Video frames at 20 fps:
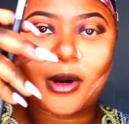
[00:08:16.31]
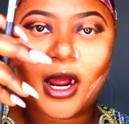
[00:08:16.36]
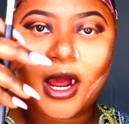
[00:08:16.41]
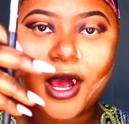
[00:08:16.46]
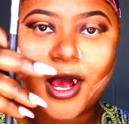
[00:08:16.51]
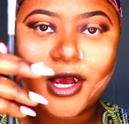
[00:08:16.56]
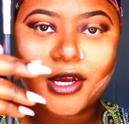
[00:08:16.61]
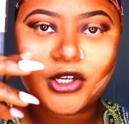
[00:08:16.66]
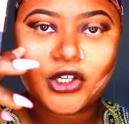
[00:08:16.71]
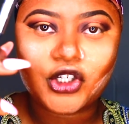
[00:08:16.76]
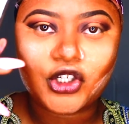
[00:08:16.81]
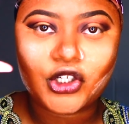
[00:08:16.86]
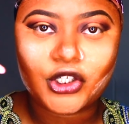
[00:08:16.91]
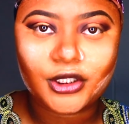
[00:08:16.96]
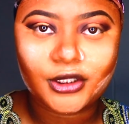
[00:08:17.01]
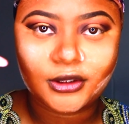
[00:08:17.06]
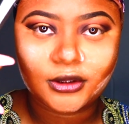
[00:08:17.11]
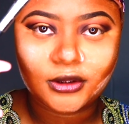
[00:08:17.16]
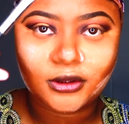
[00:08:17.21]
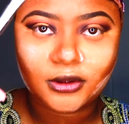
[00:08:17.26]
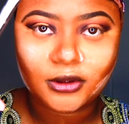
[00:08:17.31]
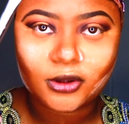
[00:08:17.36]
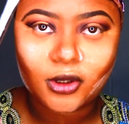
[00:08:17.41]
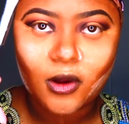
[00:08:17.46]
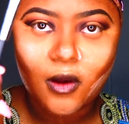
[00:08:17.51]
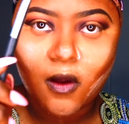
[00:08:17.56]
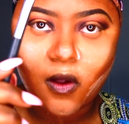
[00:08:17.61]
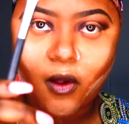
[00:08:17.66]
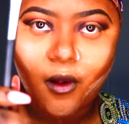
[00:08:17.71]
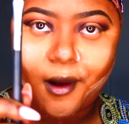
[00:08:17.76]
And I take my
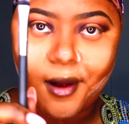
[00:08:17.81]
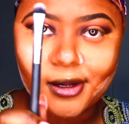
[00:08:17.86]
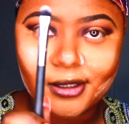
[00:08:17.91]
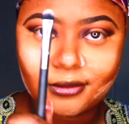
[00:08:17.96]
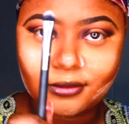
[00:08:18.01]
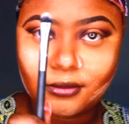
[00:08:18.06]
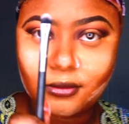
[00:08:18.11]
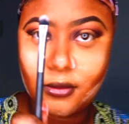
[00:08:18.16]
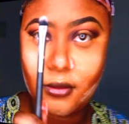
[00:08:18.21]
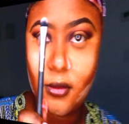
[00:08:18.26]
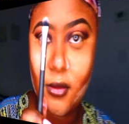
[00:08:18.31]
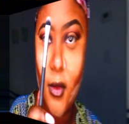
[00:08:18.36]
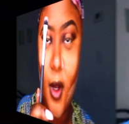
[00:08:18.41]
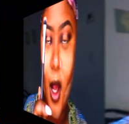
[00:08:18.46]
flat brush.